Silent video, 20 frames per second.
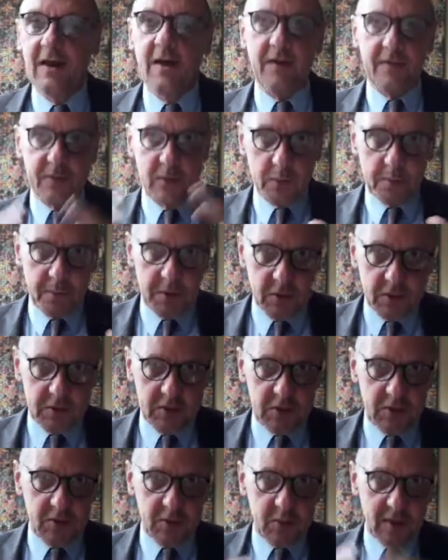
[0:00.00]
of the
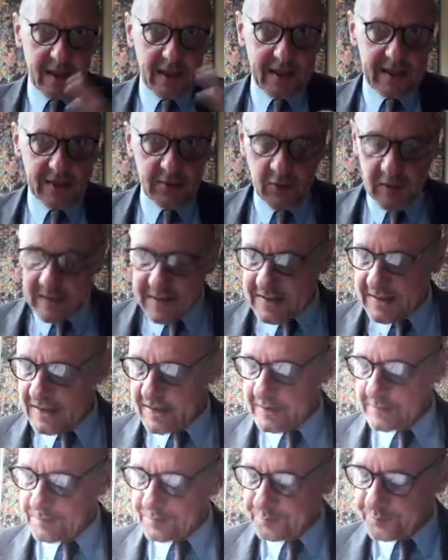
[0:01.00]
person you are
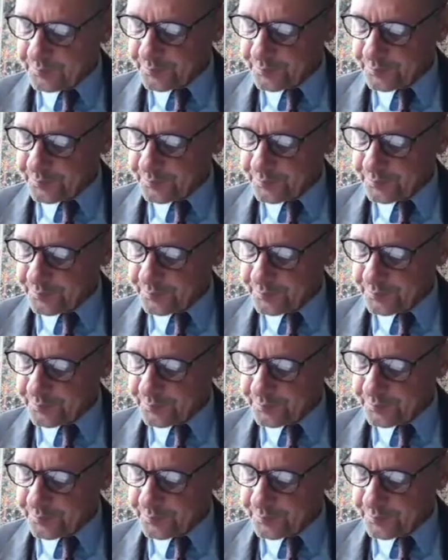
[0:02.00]
addressing.